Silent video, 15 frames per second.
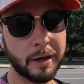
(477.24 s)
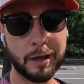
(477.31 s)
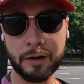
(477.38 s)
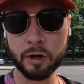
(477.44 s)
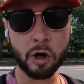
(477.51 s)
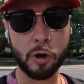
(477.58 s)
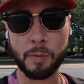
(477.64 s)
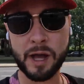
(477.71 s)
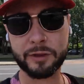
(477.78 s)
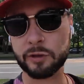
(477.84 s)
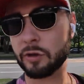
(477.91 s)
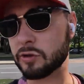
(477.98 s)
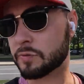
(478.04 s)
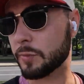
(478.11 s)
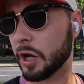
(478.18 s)
I don't know about
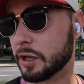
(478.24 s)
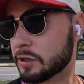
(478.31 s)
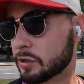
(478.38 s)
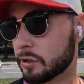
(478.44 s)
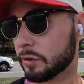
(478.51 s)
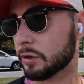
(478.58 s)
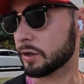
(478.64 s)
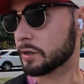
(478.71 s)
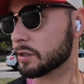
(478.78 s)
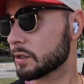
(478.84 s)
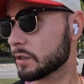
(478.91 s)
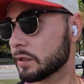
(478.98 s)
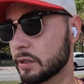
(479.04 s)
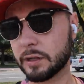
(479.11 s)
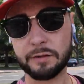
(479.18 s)
those bus tours.
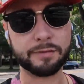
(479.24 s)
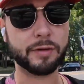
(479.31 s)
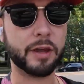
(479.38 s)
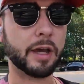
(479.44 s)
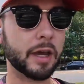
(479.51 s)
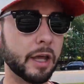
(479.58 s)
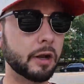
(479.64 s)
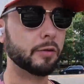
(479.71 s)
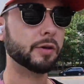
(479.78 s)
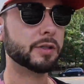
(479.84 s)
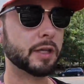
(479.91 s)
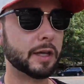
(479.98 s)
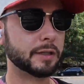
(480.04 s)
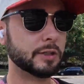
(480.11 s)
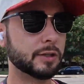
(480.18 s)
I feel like I'd always
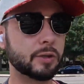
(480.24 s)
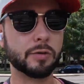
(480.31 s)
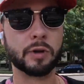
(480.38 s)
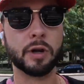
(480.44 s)
like to do